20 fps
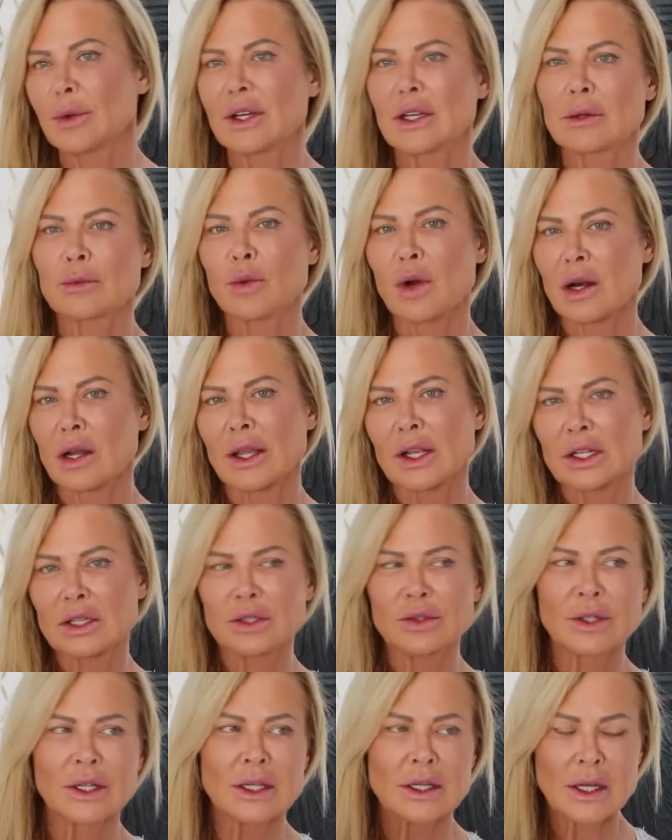We didn't want to
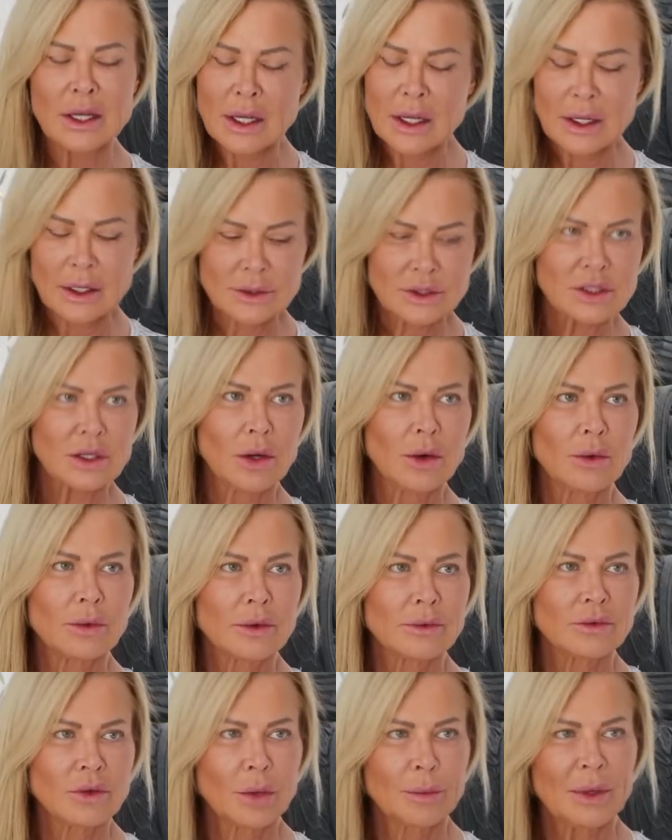include it,
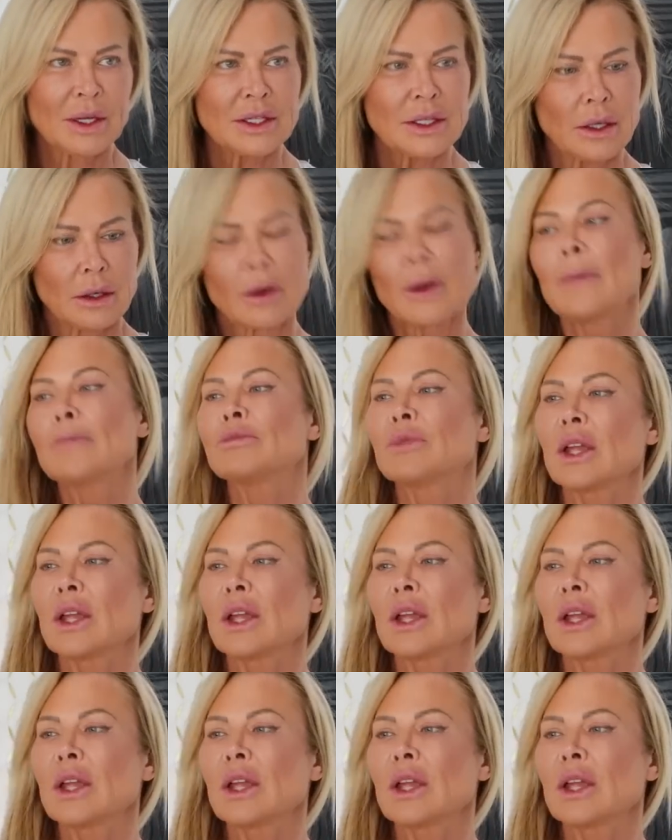so no big deal.